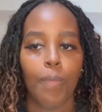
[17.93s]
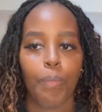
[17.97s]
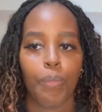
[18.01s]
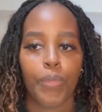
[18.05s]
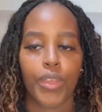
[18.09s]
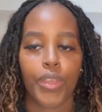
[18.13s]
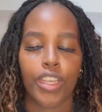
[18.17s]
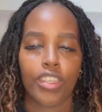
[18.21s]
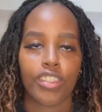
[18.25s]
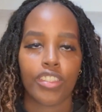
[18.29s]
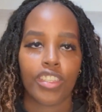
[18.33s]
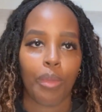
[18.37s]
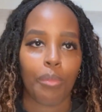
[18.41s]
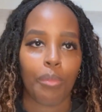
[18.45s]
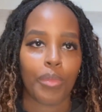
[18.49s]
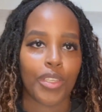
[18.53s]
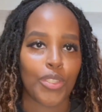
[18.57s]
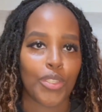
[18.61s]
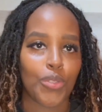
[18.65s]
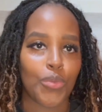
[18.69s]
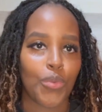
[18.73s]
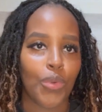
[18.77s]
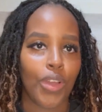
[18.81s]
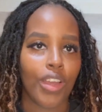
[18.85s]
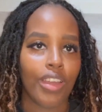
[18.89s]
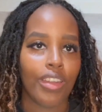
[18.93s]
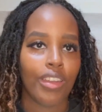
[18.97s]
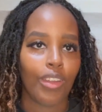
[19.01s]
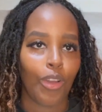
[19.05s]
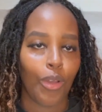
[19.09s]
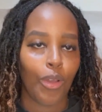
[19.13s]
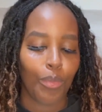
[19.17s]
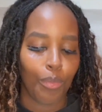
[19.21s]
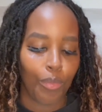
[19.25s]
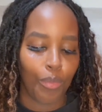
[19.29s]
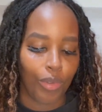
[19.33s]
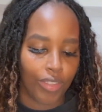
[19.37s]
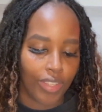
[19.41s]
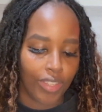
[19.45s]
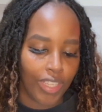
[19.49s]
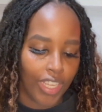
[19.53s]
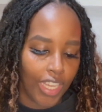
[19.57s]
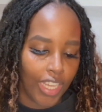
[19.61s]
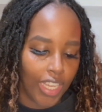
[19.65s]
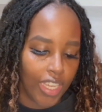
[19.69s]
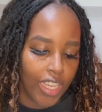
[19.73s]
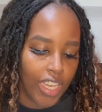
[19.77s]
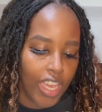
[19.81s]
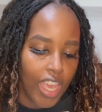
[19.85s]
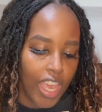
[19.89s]
because I missed one on
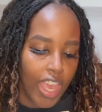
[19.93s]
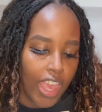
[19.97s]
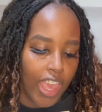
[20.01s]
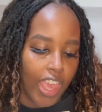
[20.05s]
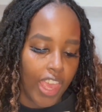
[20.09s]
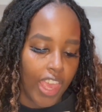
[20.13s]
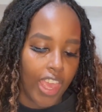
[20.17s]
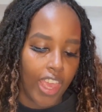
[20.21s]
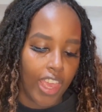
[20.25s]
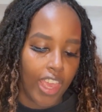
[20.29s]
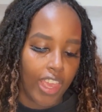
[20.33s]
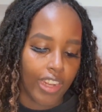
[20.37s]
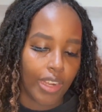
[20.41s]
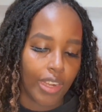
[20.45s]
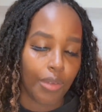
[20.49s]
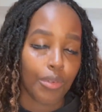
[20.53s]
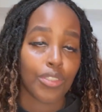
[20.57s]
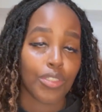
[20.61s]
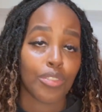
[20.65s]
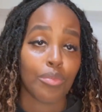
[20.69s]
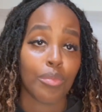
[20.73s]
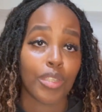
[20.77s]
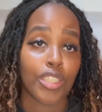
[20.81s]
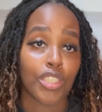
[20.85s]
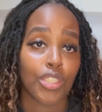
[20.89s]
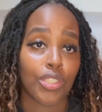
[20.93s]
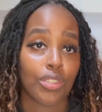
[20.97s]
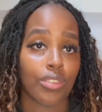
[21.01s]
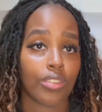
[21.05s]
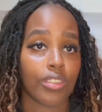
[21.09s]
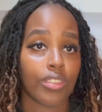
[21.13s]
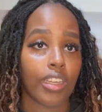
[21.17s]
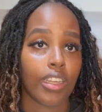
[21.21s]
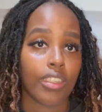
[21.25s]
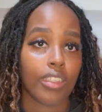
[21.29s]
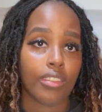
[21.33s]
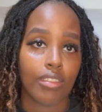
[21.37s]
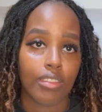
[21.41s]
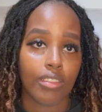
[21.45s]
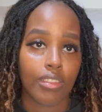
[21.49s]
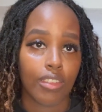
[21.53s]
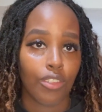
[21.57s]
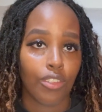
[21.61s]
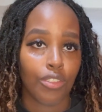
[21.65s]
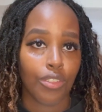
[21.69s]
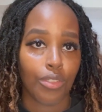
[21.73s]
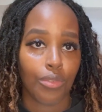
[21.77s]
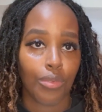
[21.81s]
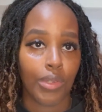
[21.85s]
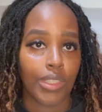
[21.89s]
Monday and I want to make sure that
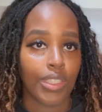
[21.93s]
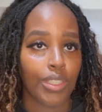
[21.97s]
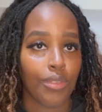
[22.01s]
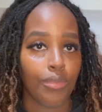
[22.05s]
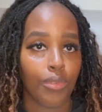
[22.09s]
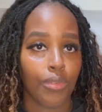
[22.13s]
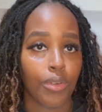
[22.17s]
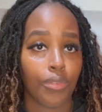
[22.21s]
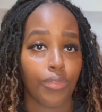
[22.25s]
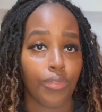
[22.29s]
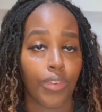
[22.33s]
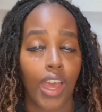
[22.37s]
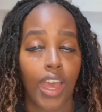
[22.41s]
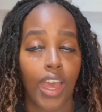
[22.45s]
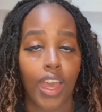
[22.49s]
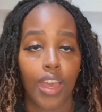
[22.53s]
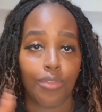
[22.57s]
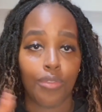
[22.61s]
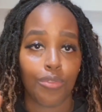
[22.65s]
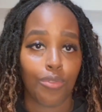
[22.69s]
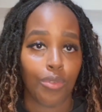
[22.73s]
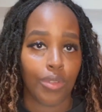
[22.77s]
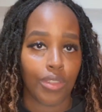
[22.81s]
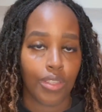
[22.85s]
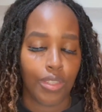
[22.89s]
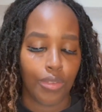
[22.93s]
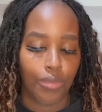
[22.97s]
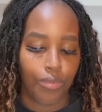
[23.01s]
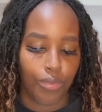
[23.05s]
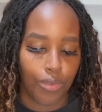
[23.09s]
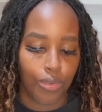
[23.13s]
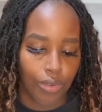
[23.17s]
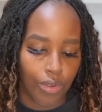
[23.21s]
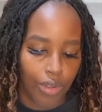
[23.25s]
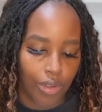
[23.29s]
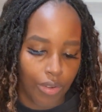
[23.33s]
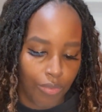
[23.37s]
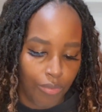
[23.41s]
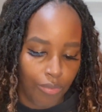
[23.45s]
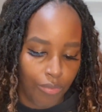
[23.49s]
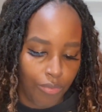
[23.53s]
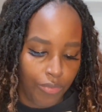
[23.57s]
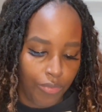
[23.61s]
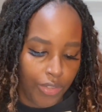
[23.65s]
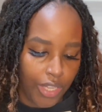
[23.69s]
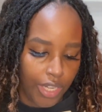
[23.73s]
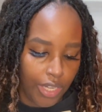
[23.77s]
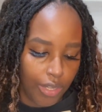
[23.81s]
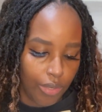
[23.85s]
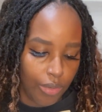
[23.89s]
on the 24th I have 24
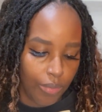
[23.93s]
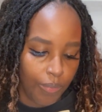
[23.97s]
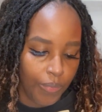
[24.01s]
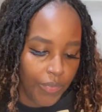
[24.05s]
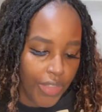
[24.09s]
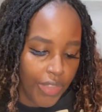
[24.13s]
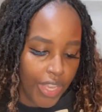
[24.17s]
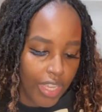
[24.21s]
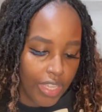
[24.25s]
video.